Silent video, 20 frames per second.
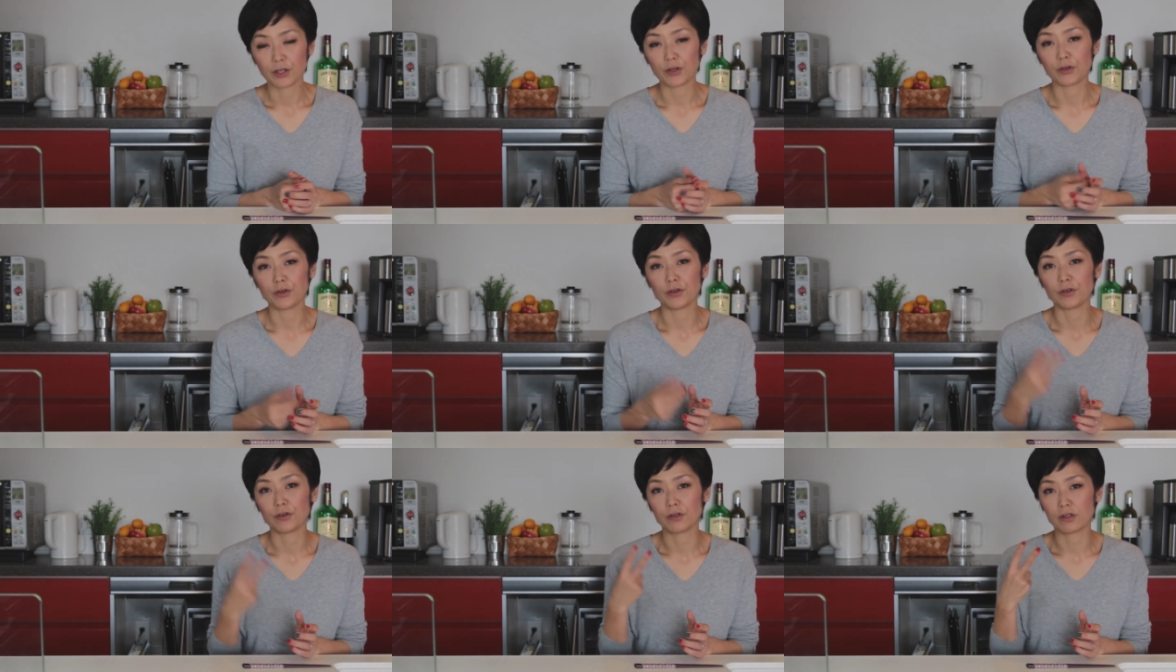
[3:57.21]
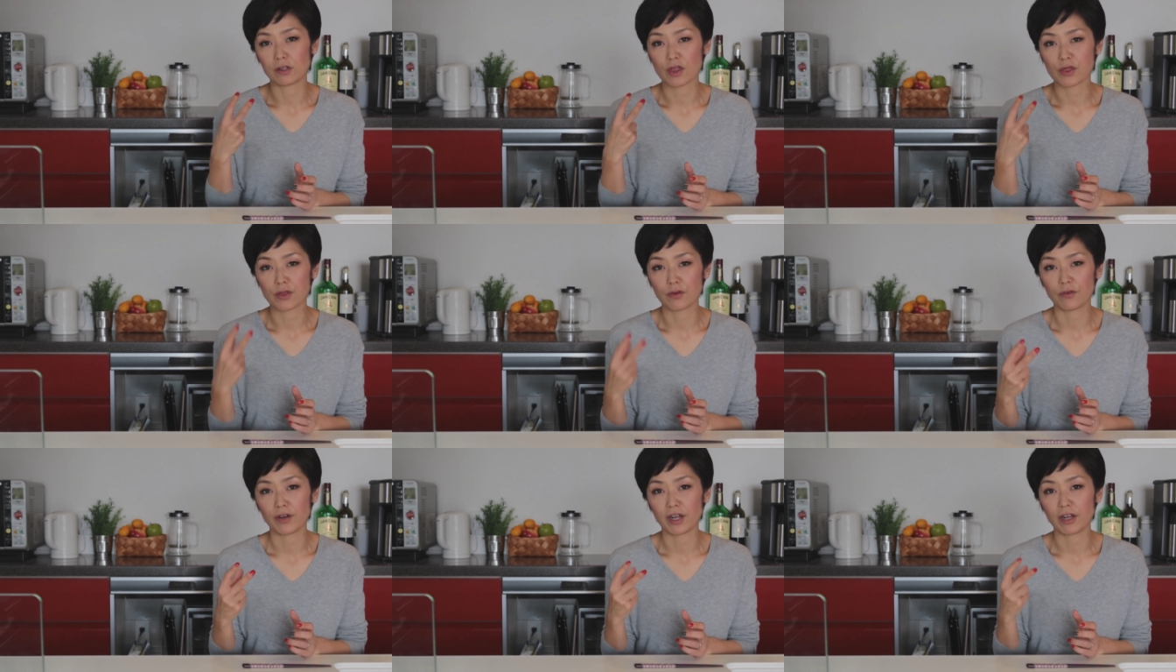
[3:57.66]
you use
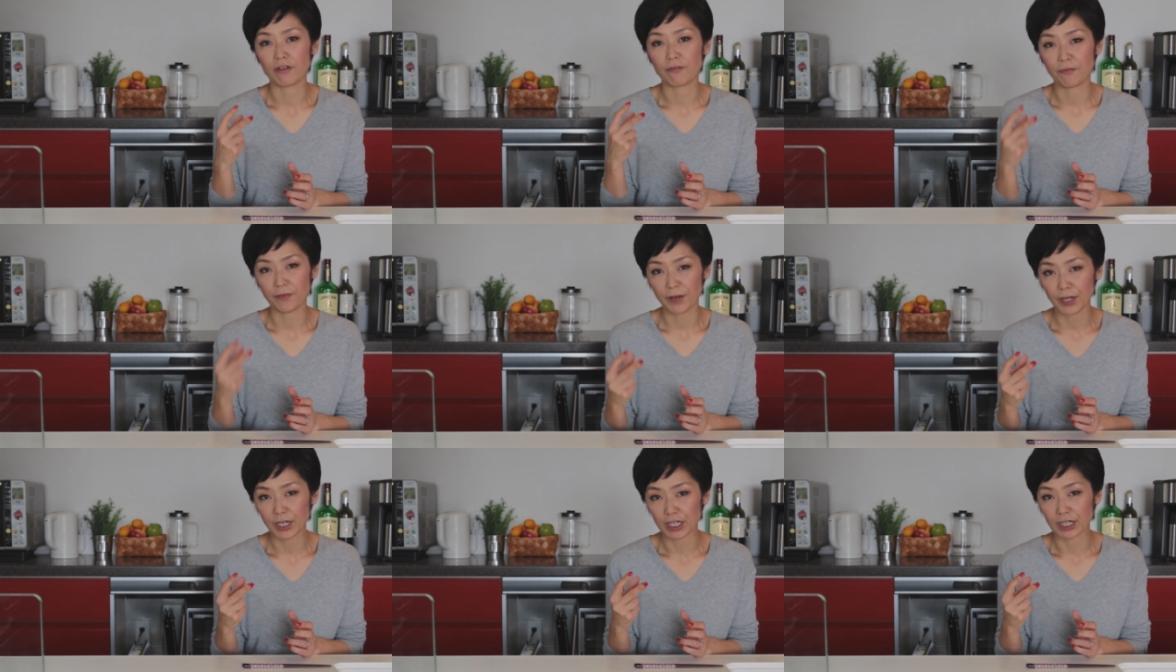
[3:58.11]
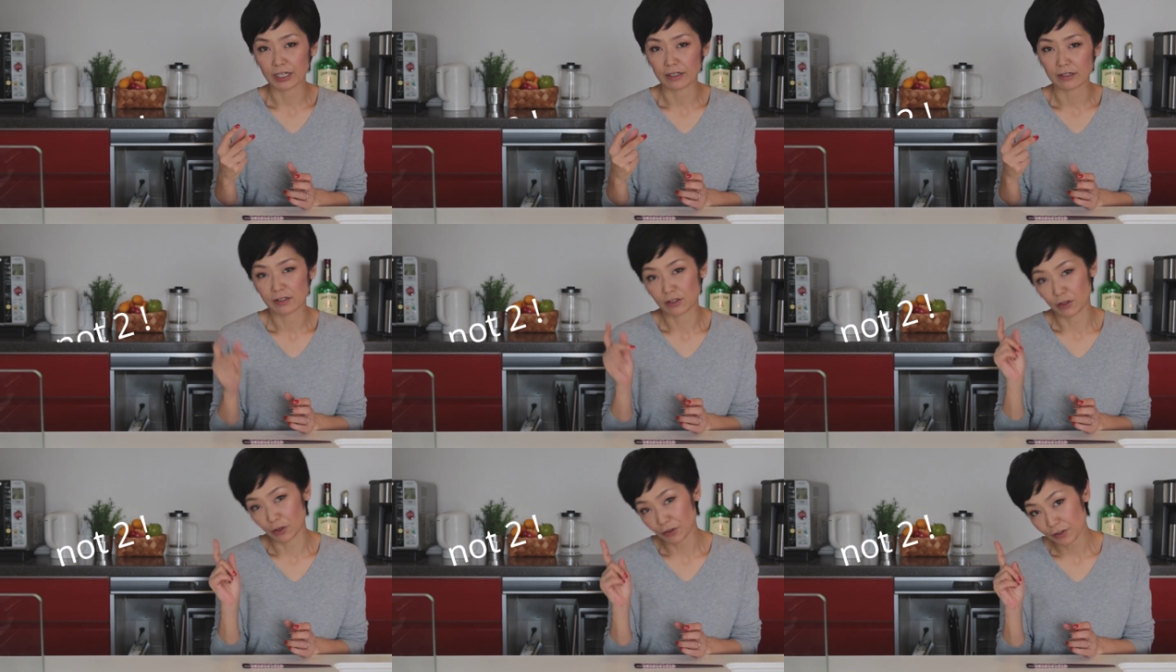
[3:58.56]
3
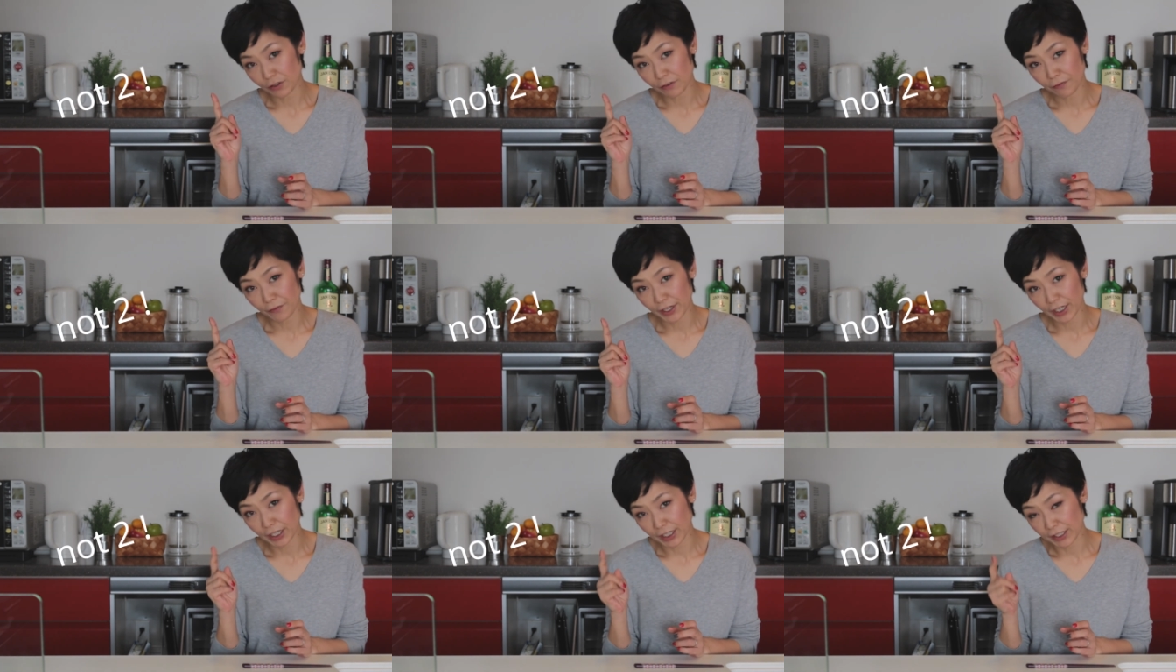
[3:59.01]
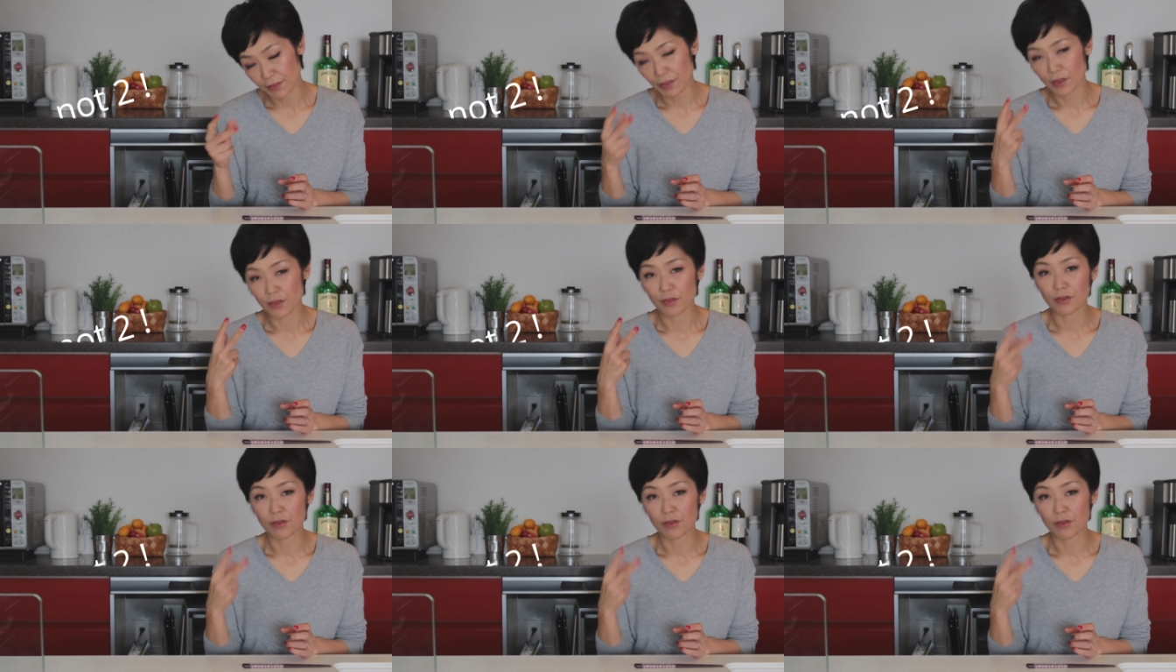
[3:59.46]
fingers, not 2 fingers,